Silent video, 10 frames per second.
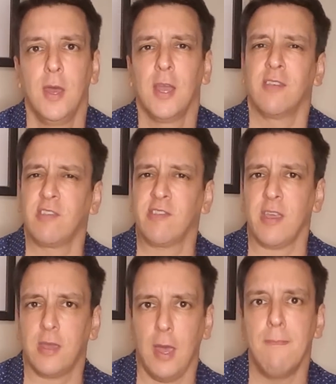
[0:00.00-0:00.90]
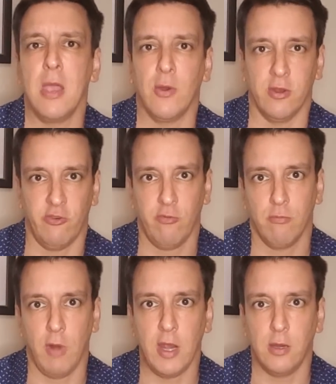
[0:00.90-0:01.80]
Because it's like a marriage,
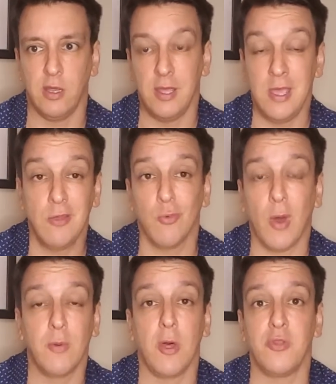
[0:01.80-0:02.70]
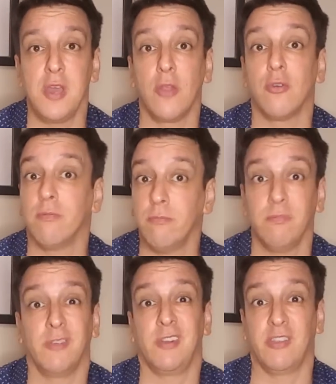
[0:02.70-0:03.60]
right? Either one without the other
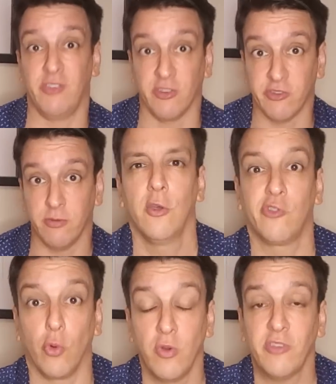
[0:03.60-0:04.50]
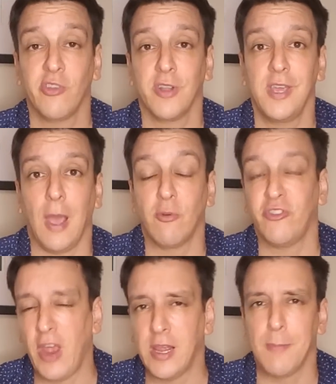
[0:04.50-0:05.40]
doesn't exist. So recently I was
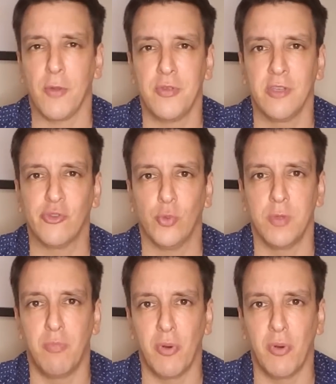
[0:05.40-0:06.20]
chatting about this with